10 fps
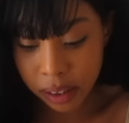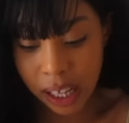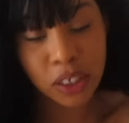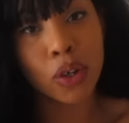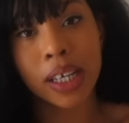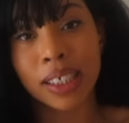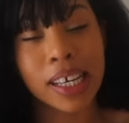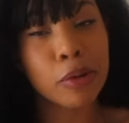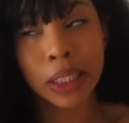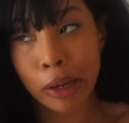That's all I can say.
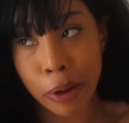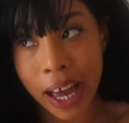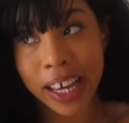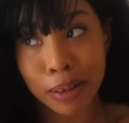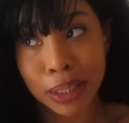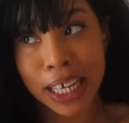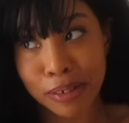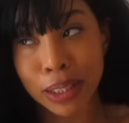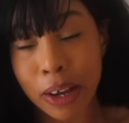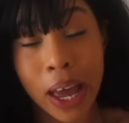He was okay. I keep saying
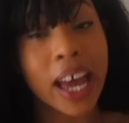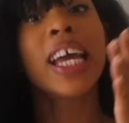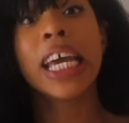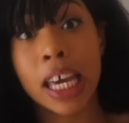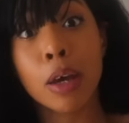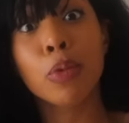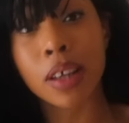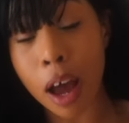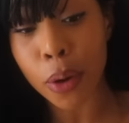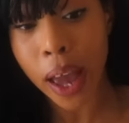he was okay. He was
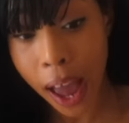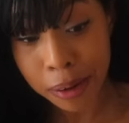okay.